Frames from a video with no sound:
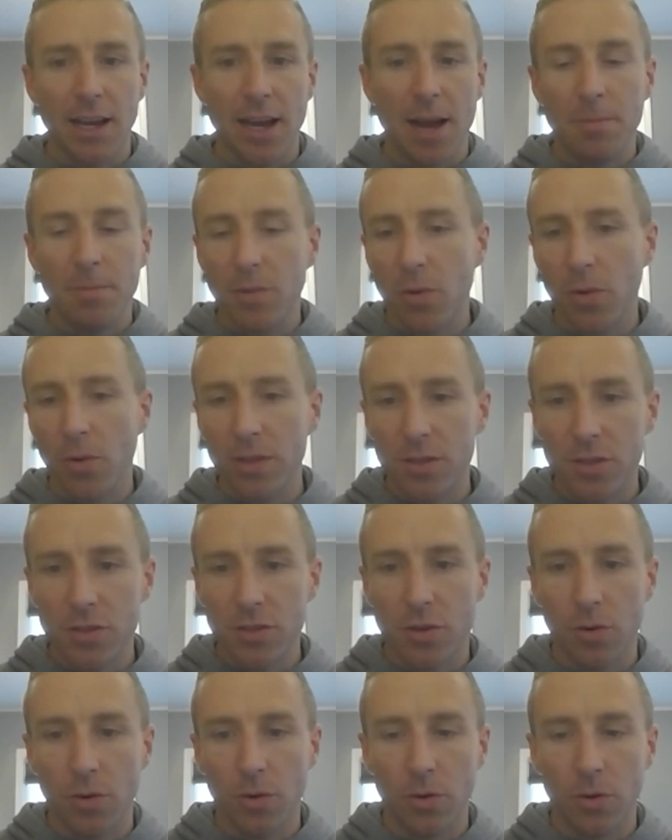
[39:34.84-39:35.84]
I'm going to
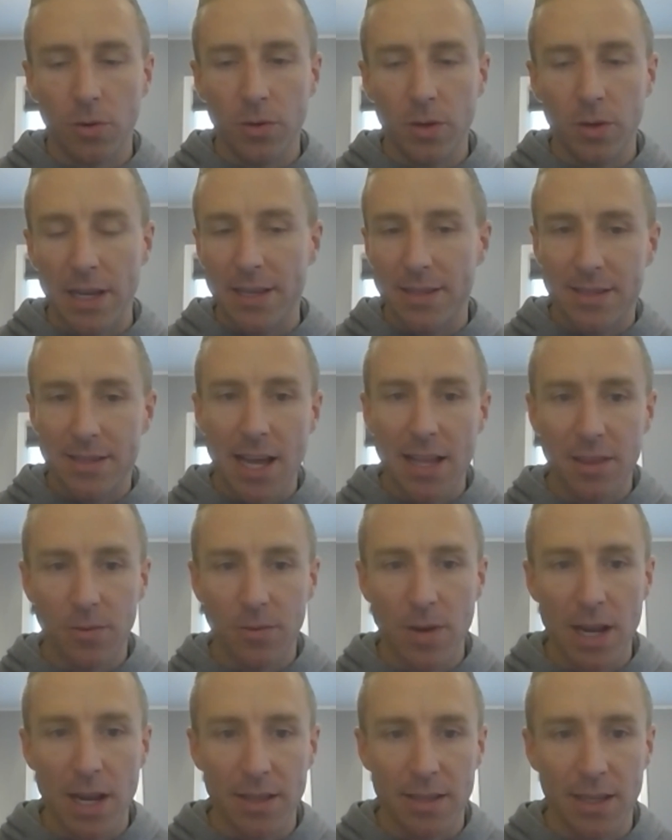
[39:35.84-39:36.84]
school. Is that the
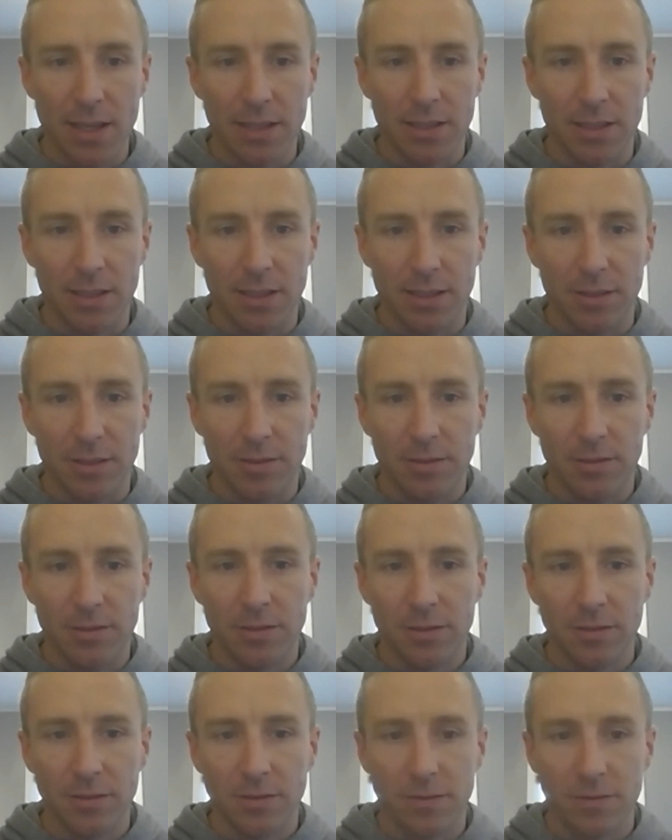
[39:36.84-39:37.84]
right thing to do?
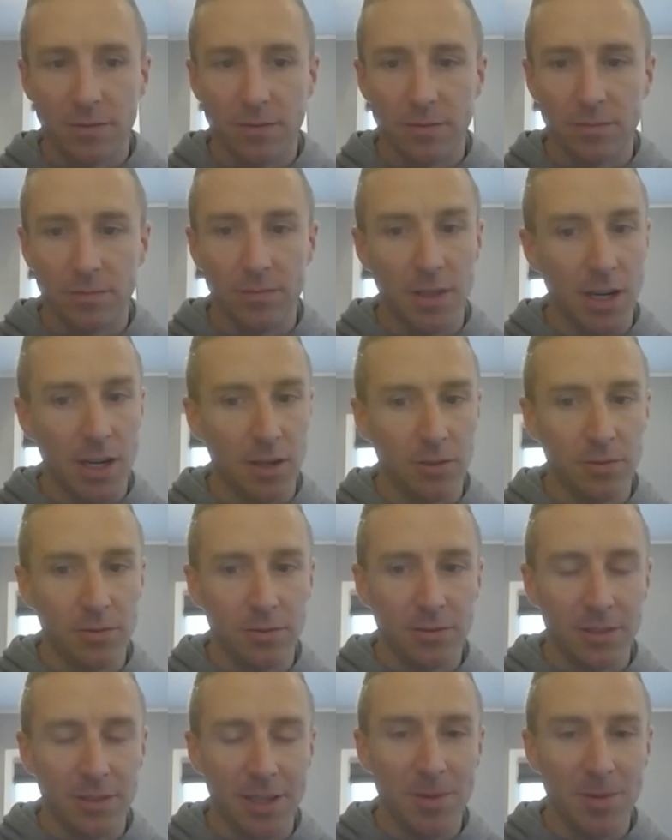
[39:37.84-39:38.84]

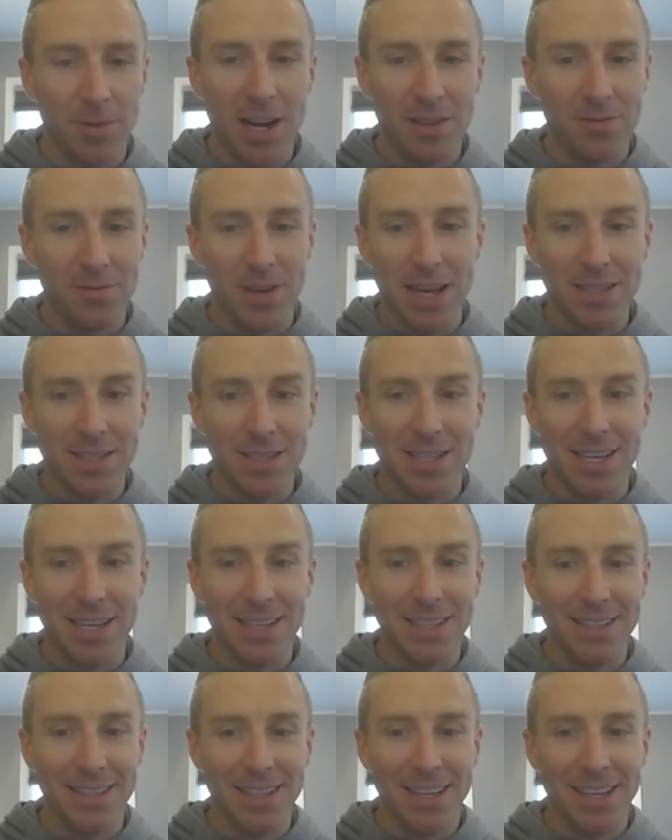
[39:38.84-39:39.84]
No. Am I
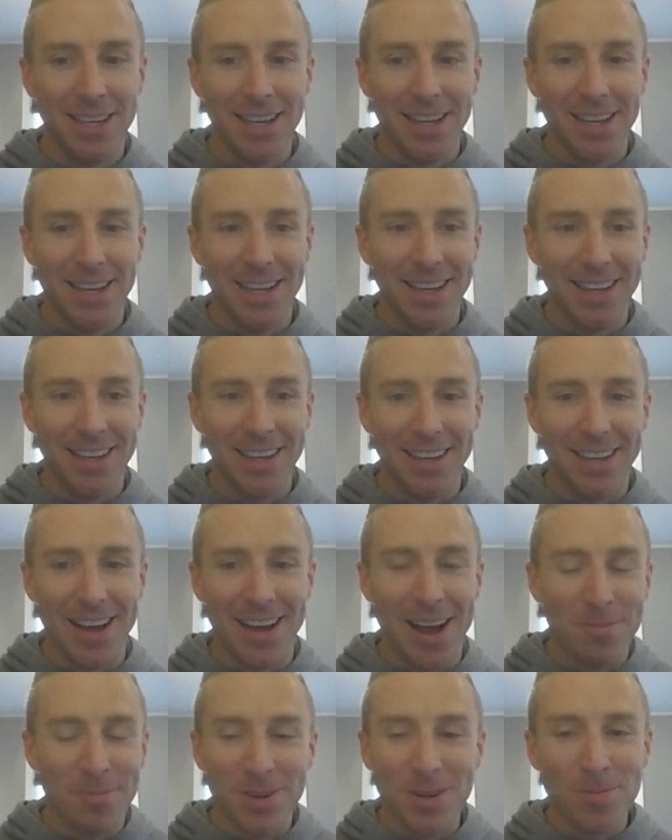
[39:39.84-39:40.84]
investing?
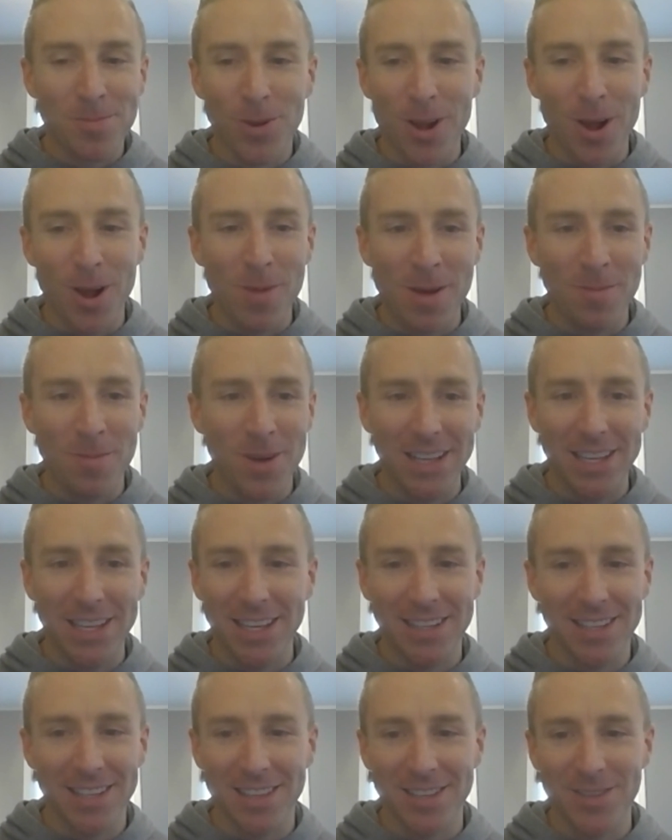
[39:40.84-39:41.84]
I'm going to put all my money
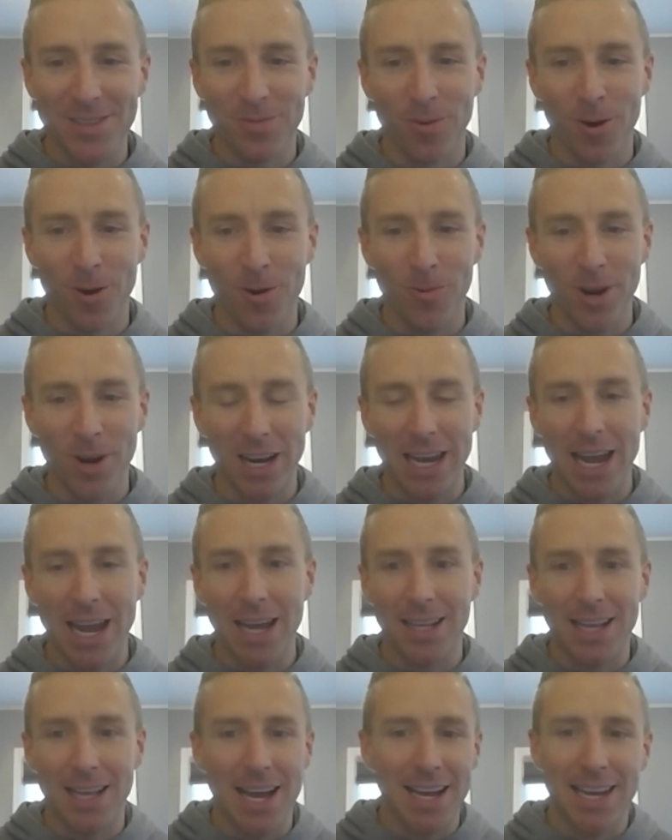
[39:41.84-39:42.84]
into this
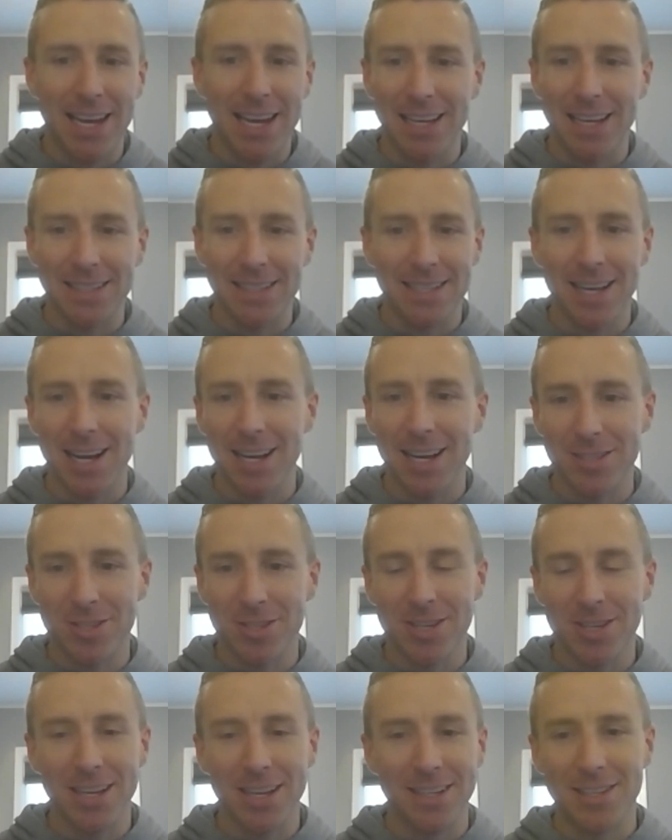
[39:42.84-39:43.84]
401k that I can't
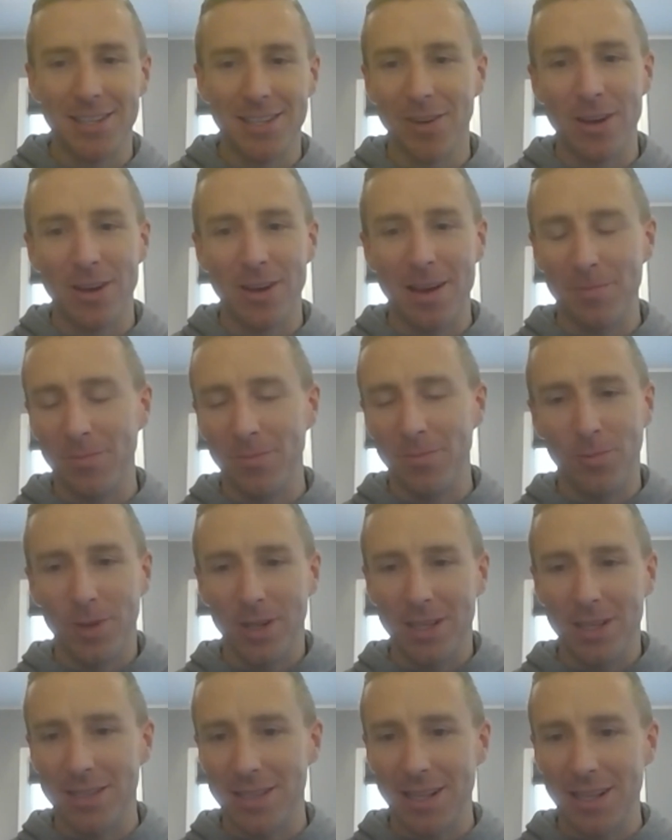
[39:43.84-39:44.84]
touch until I'm,
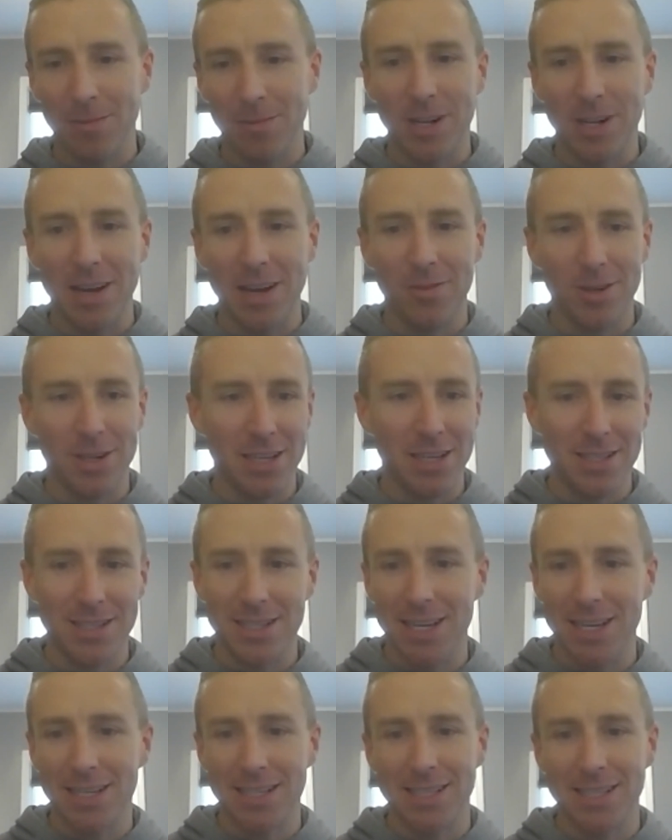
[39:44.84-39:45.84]
what is it, whatever it is,
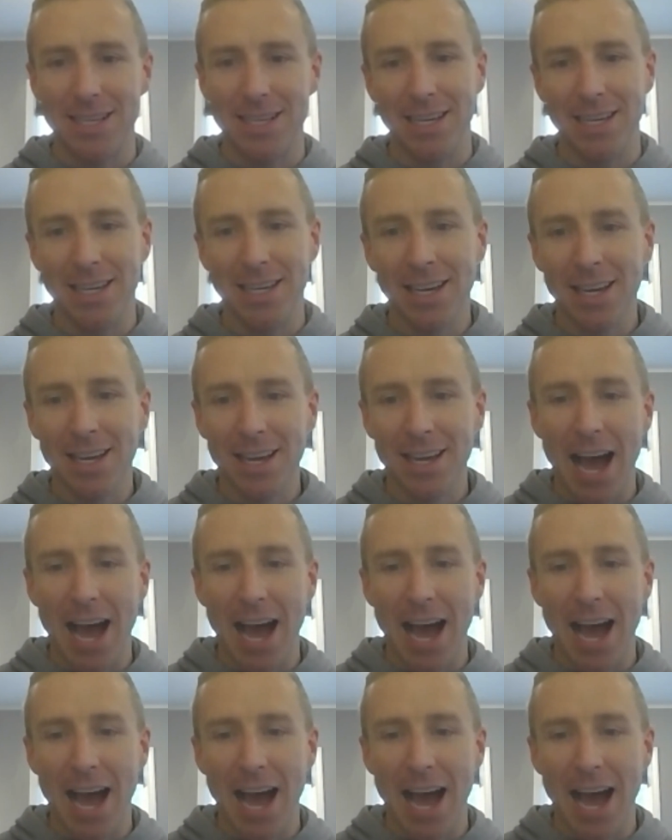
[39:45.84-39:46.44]
60.